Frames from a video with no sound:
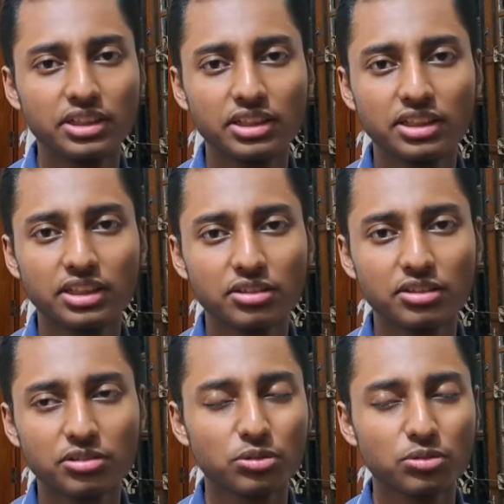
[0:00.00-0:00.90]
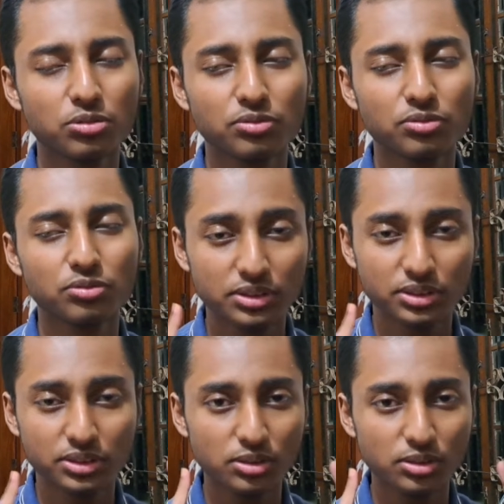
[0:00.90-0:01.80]
yeah. Anyway, so what I
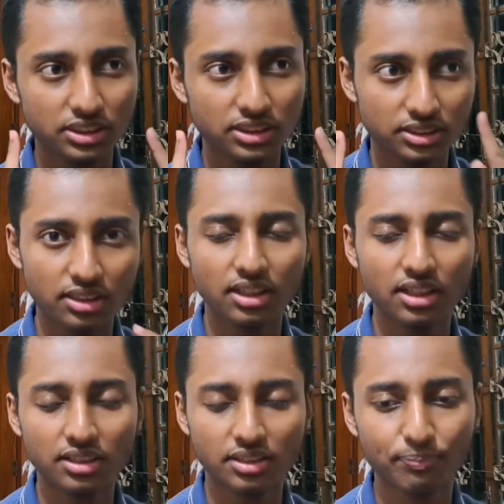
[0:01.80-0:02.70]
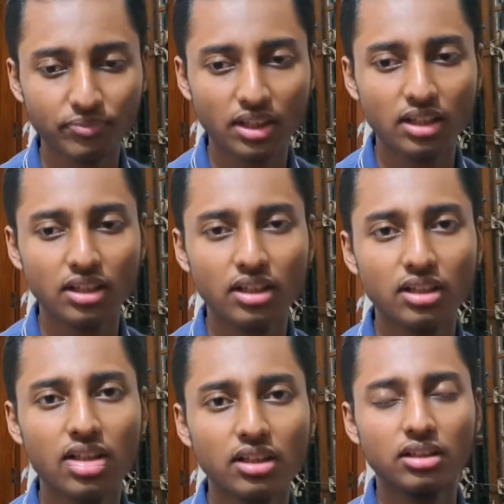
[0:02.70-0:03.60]
was saying here
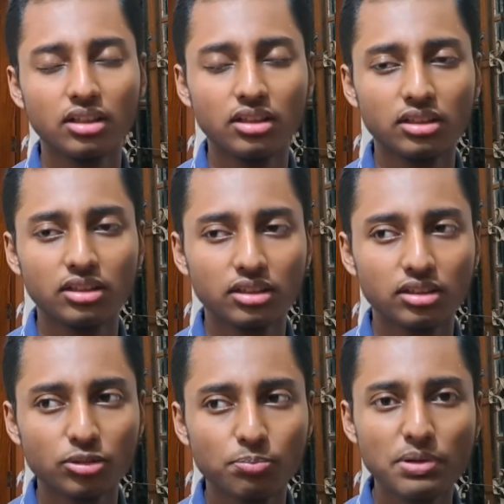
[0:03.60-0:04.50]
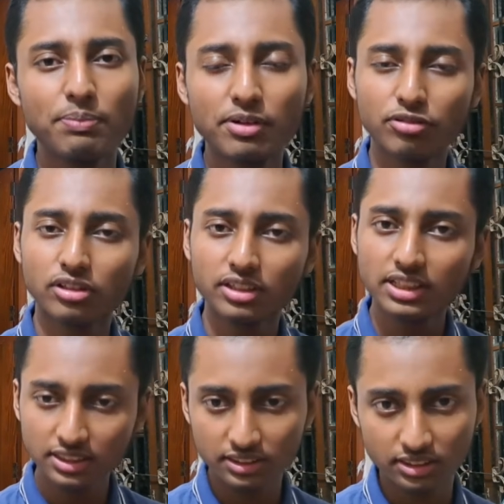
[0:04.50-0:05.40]
is that
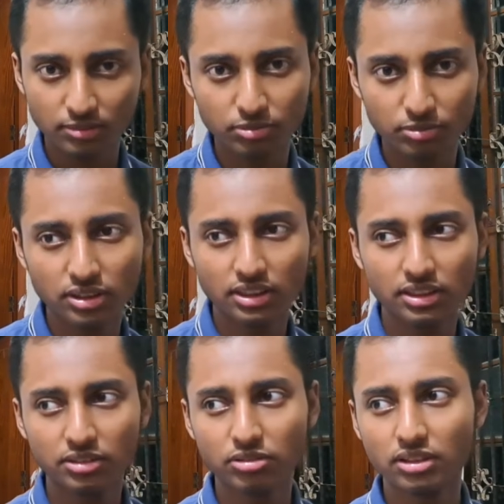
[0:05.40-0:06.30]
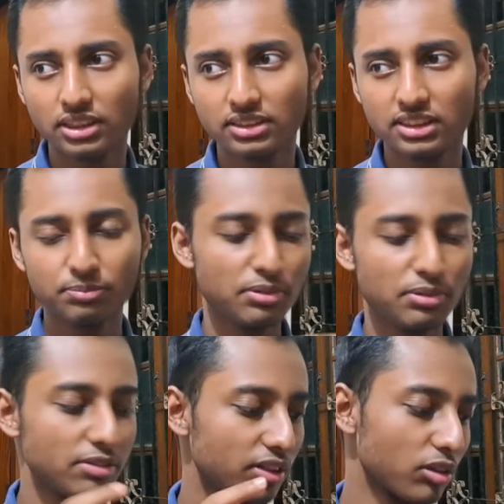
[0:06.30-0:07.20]

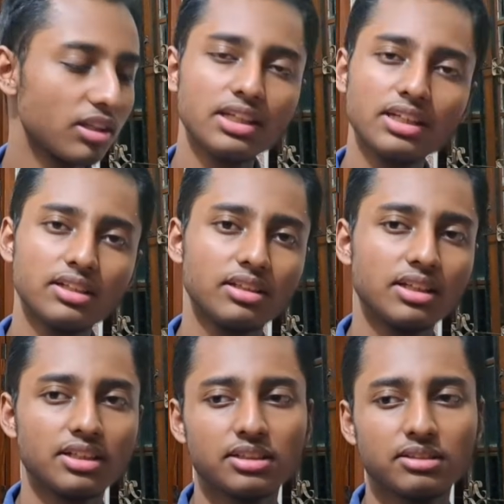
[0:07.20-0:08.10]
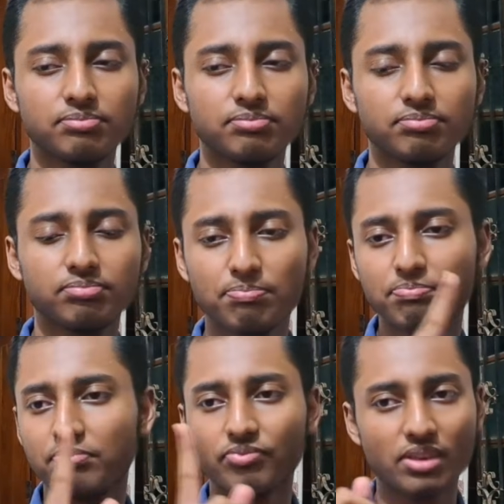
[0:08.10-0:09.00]
what option do we have? I mean,
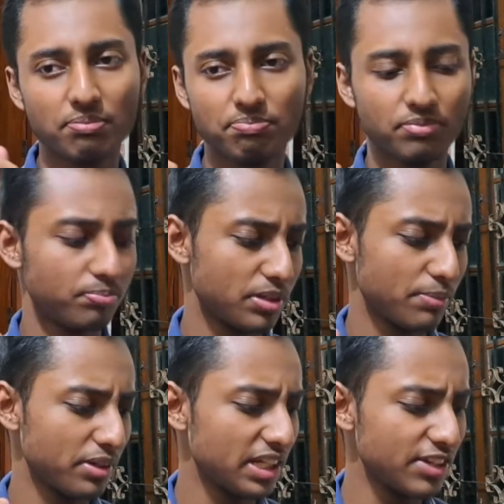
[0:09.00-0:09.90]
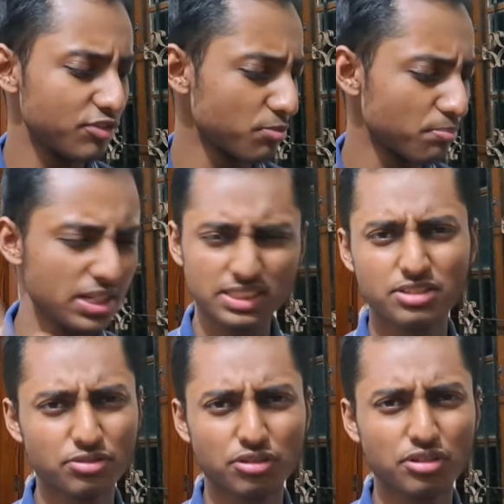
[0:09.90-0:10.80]
not we. I mean, what do
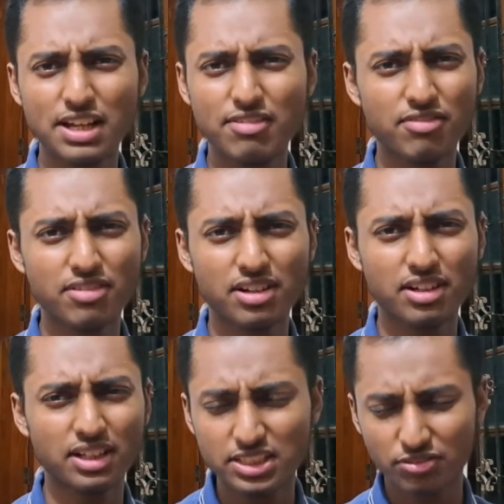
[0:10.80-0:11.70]
option do you guys have?